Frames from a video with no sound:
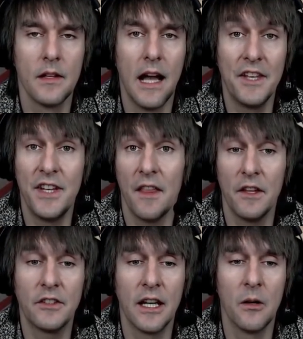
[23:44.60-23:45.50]
I'd take
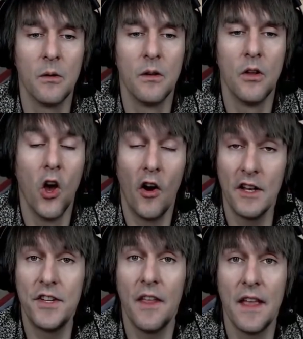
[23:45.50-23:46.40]
this out, or
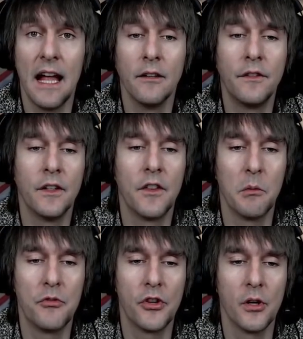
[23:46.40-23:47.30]
I'd take the Alpha
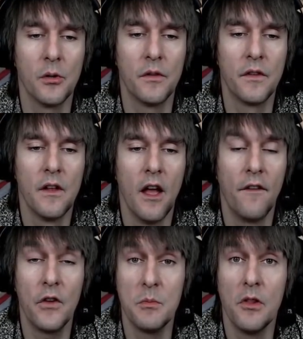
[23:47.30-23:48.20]
that we drove a
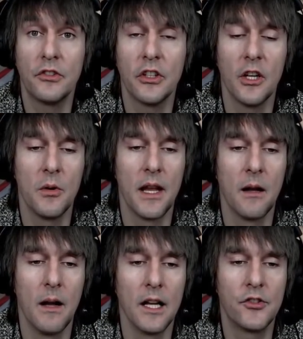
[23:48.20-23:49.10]
few months ago
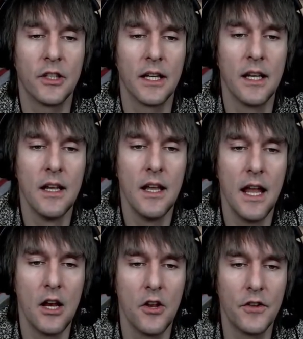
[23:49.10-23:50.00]
now, actually,
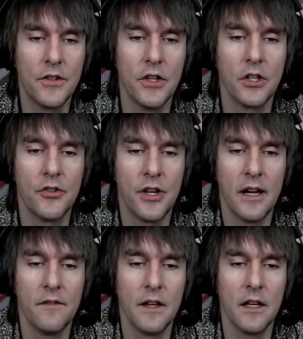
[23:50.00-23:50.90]
in another Talk and
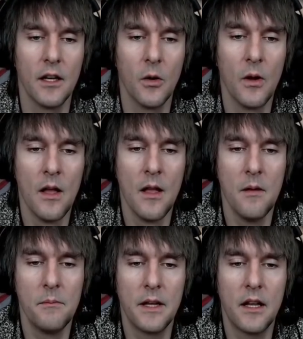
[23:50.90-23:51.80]
Drive video,
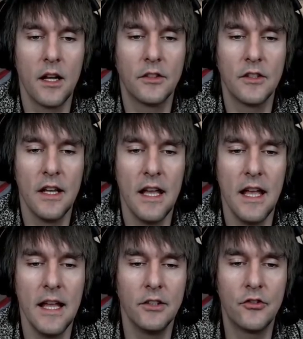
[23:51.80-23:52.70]
because
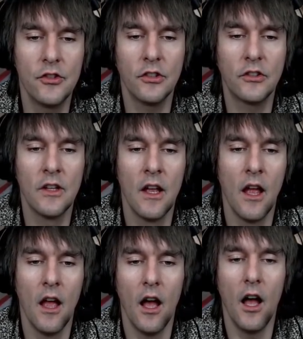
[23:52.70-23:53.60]
it's just
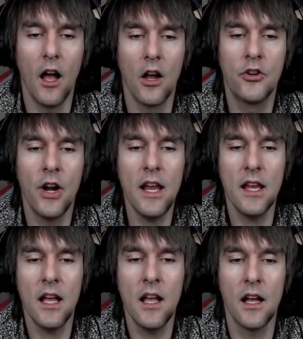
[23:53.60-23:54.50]
a great
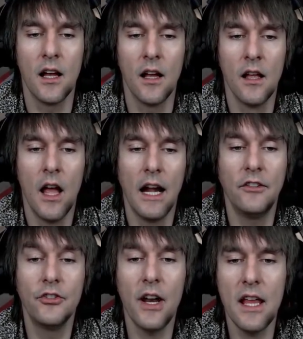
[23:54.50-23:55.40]
car.
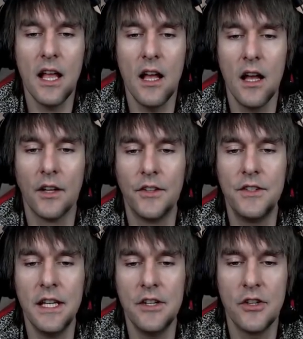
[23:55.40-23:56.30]
It's a great car to
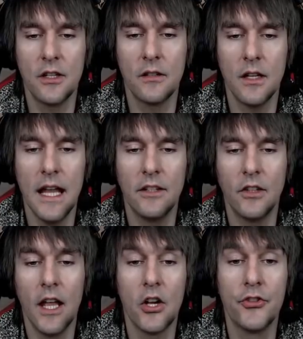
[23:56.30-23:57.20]
teach. It's
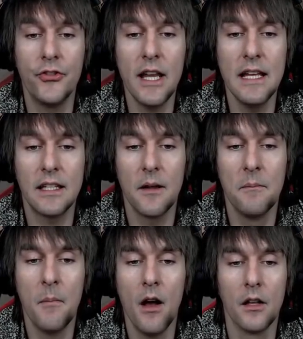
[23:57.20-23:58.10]
a great
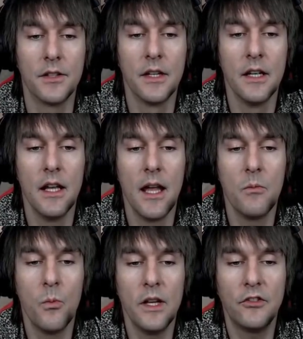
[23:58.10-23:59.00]
mod in
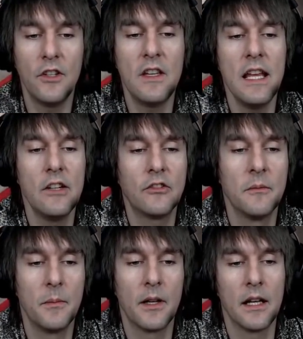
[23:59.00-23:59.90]
which to teach
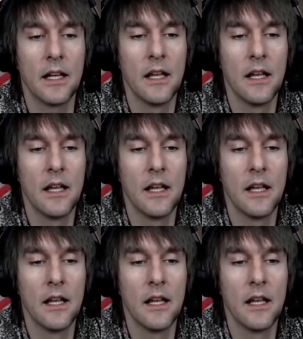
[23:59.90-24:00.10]
somebody